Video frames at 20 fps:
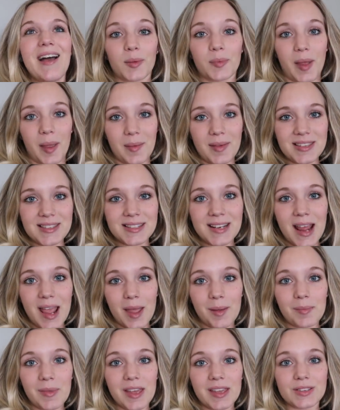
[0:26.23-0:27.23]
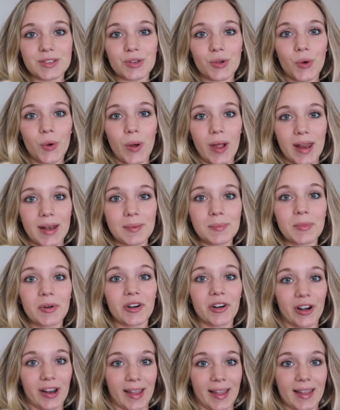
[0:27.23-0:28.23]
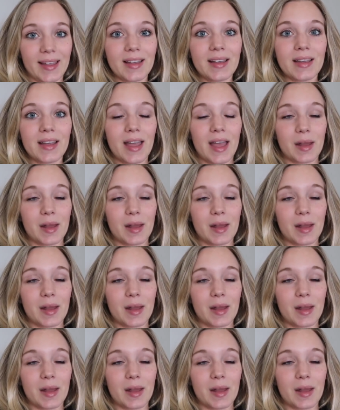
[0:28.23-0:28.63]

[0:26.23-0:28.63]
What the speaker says: Our baby's name is Quinn Marie,